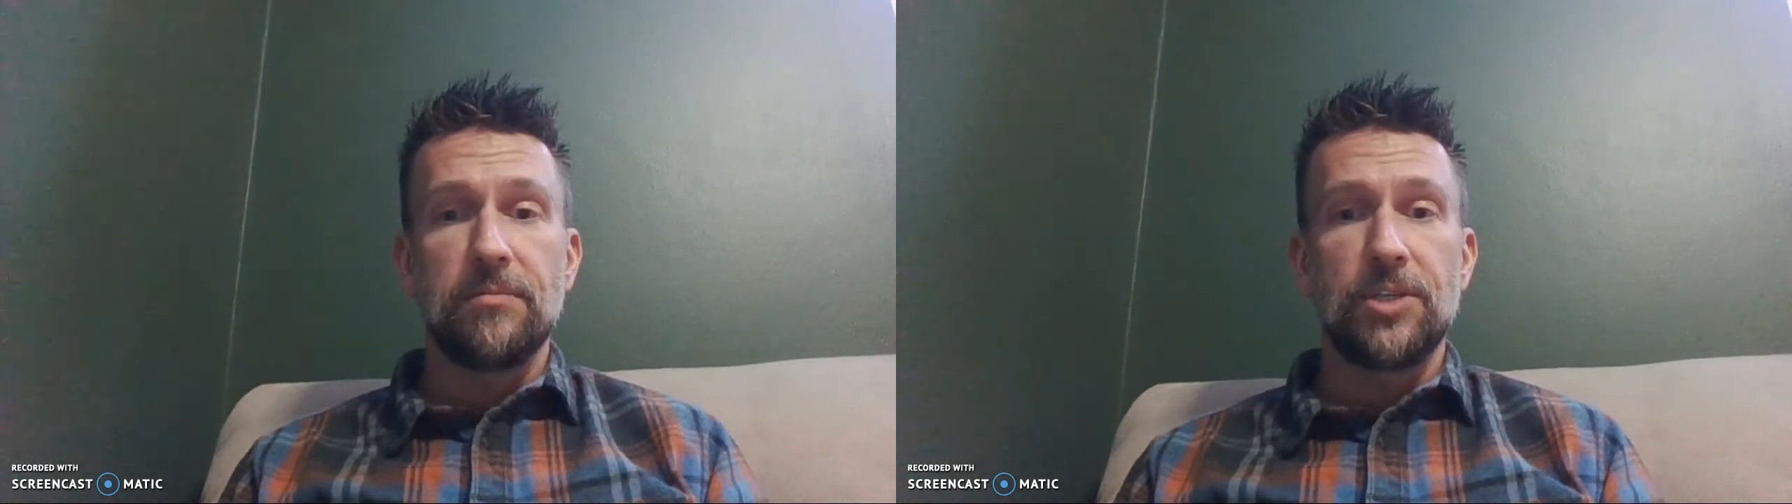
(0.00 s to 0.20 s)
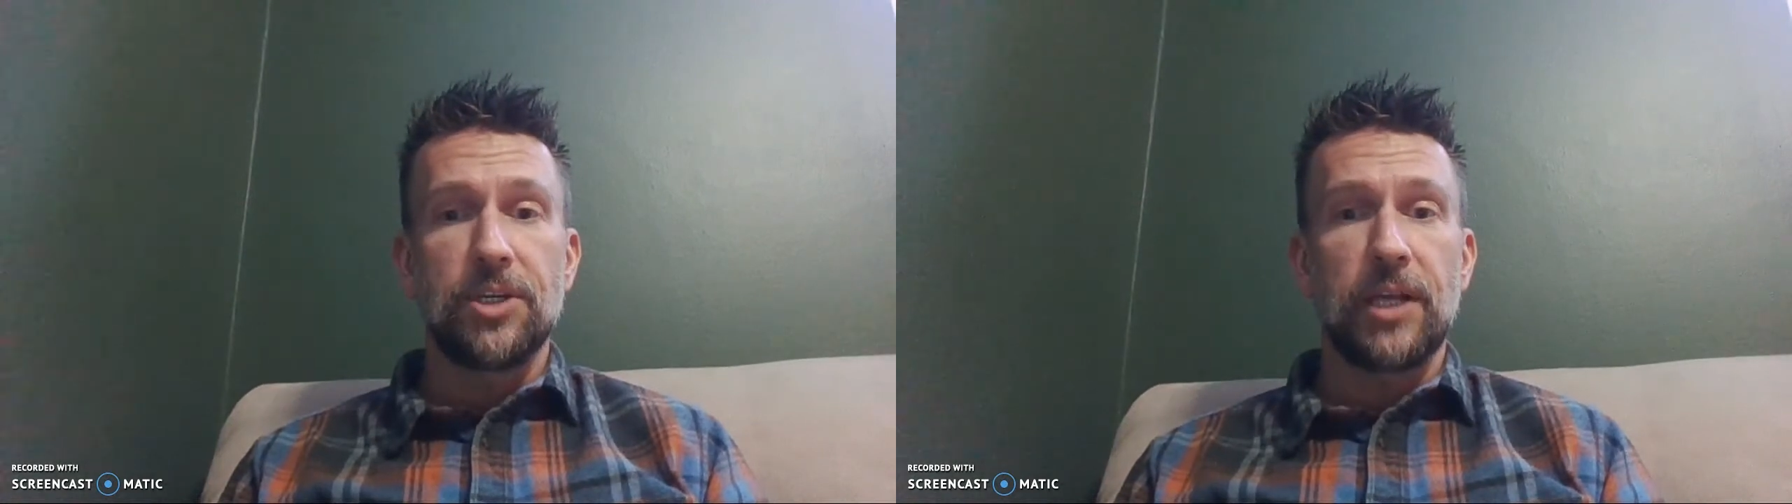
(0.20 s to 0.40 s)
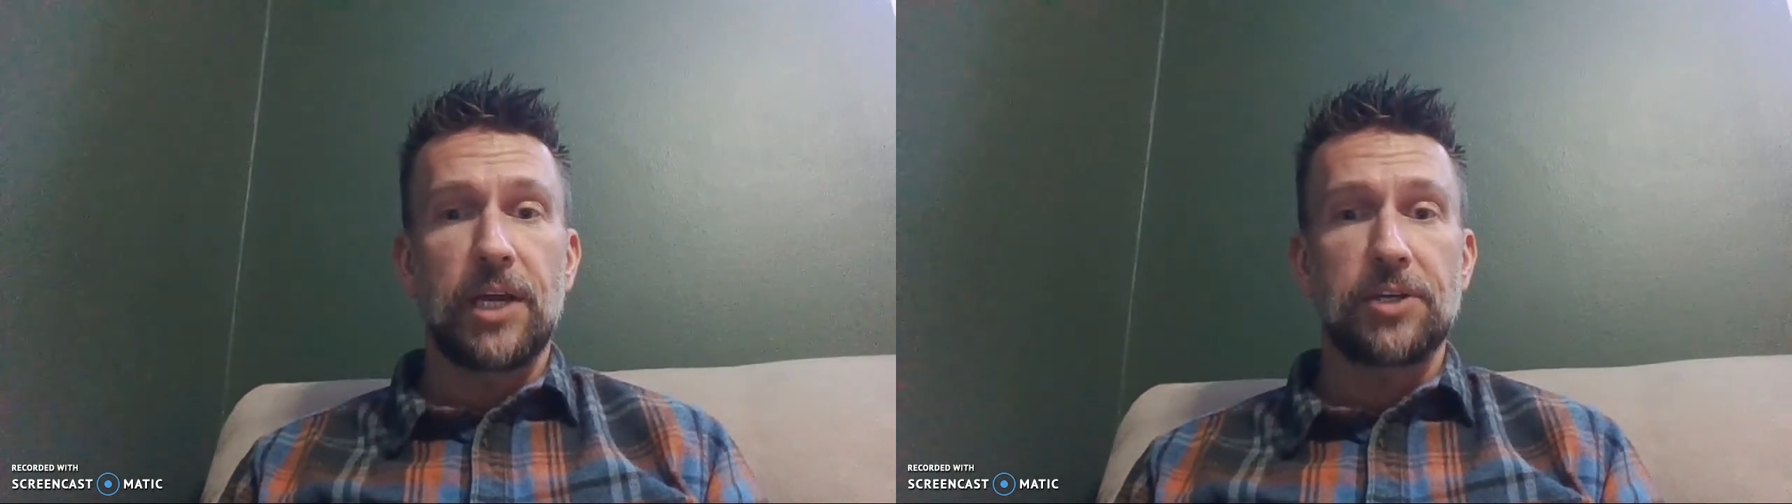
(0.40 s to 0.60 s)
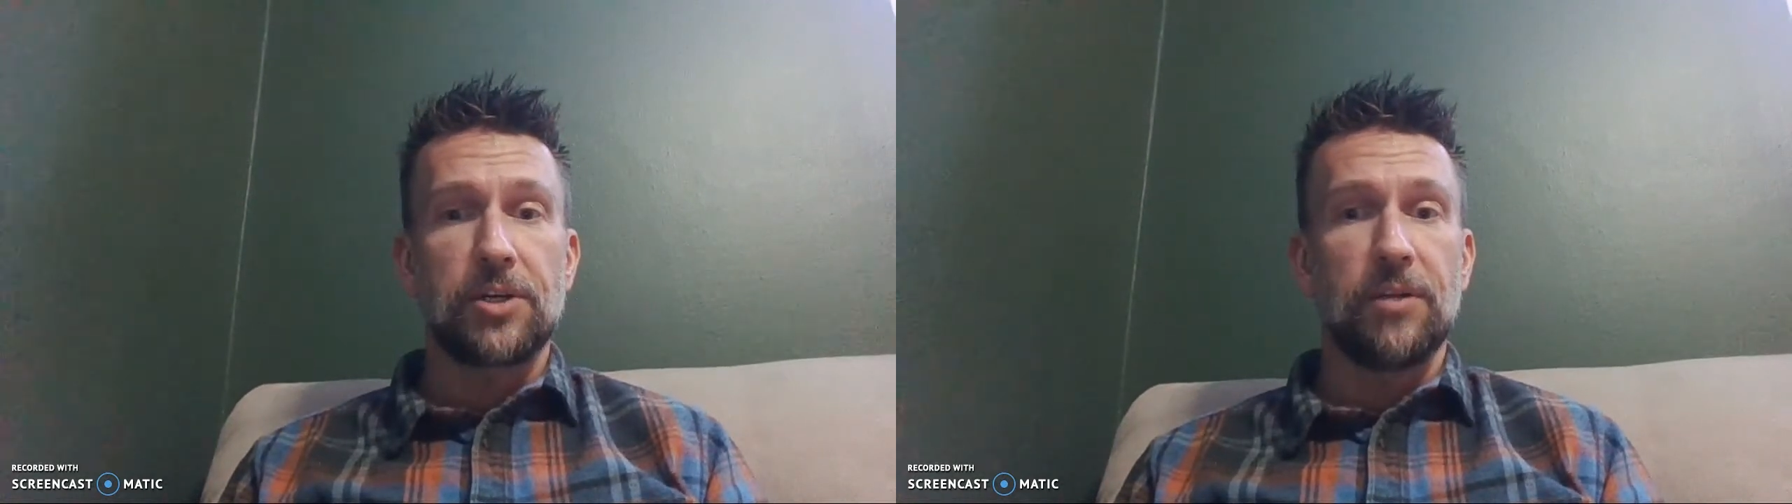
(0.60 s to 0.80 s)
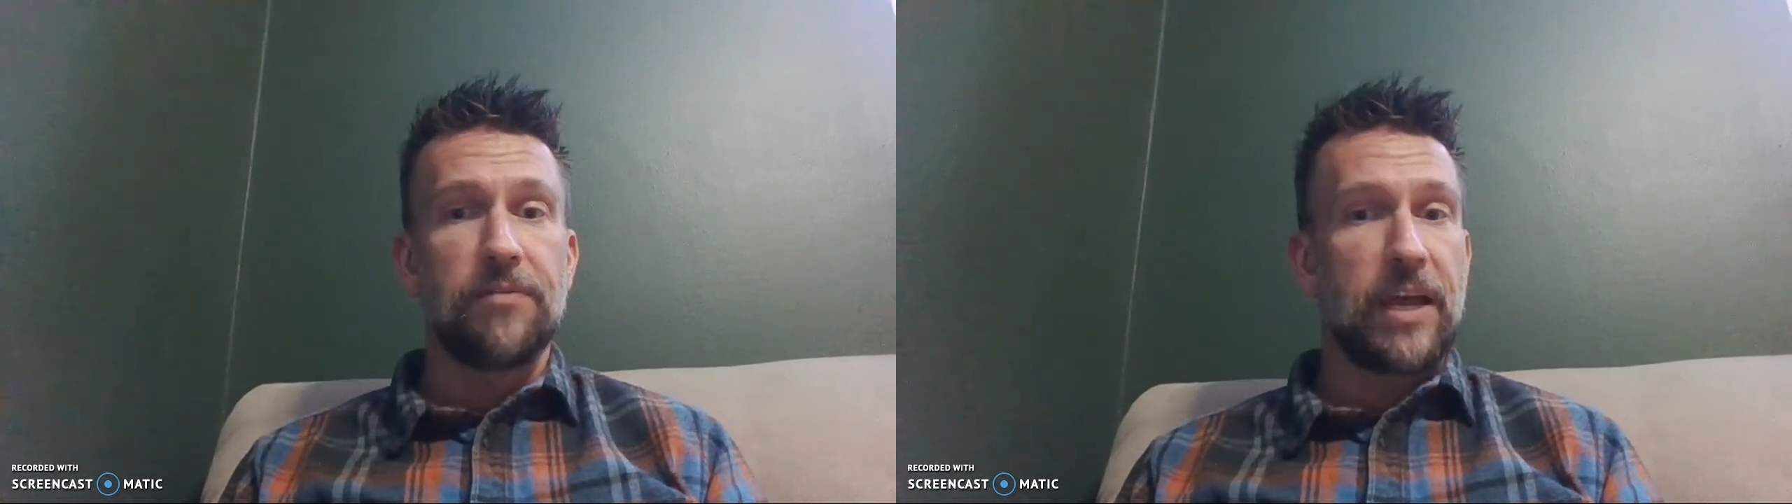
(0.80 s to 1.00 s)

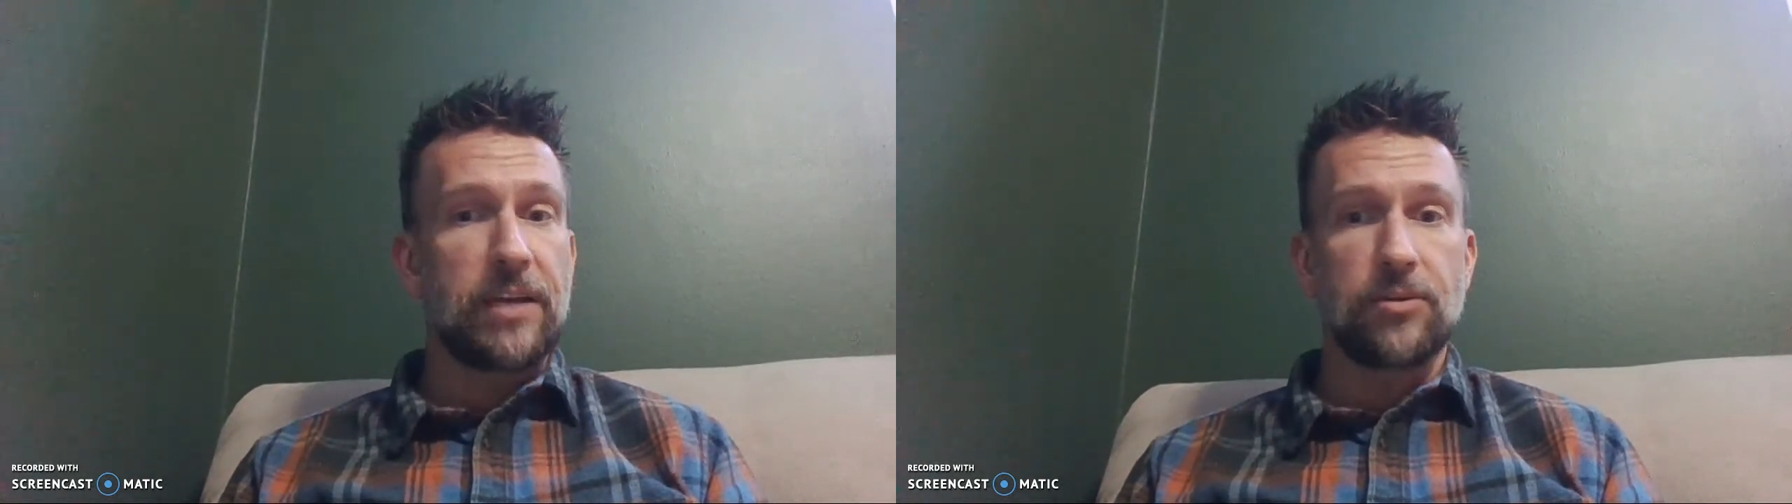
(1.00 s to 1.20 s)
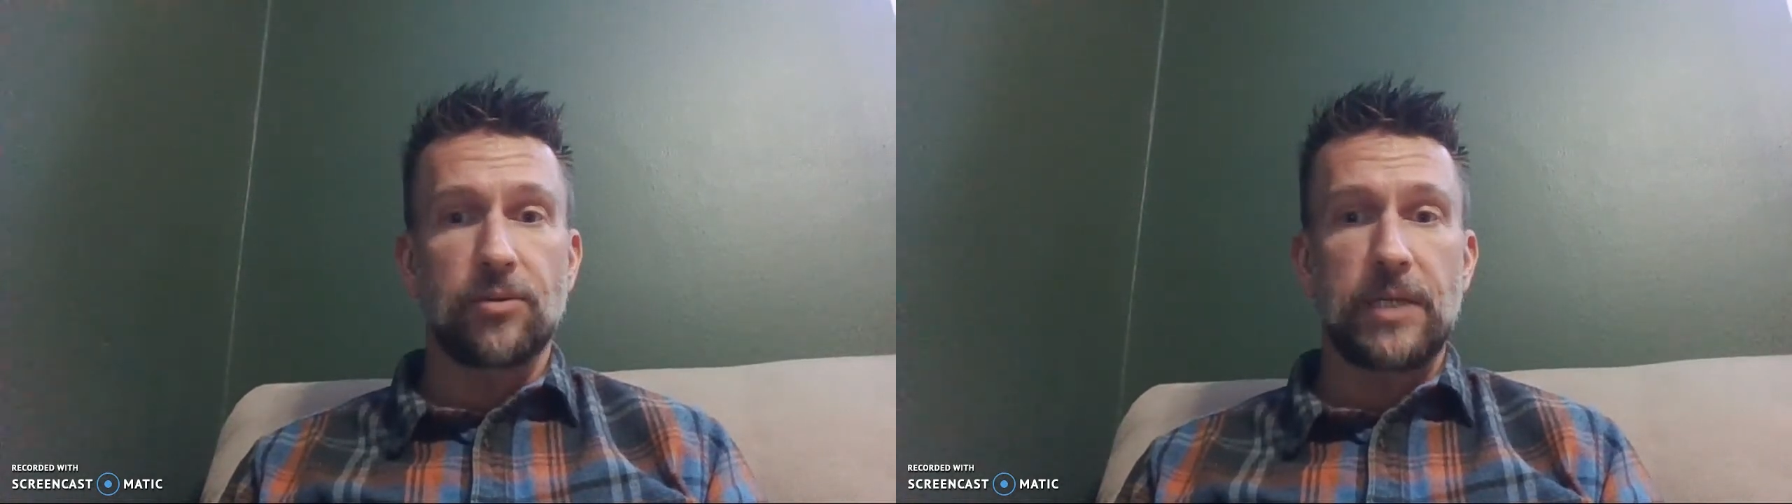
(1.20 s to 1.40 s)
geological event or